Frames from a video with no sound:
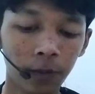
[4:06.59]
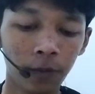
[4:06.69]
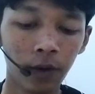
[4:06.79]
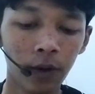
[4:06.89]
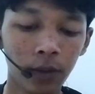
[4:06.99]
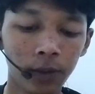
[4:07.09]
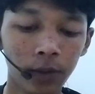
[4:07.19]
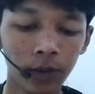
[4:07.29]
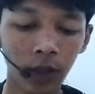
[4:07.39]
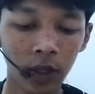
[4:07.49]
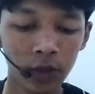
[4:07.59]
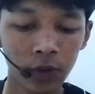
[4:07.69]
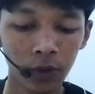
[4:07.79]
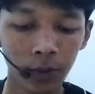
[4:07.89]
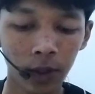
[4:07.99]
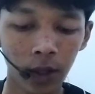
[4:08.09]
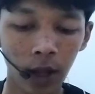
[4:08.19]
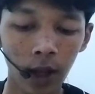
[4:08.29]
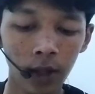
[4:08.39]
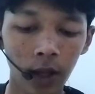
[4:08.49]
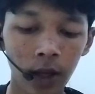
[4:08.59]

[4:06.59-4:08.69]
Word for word: very blunt instrument and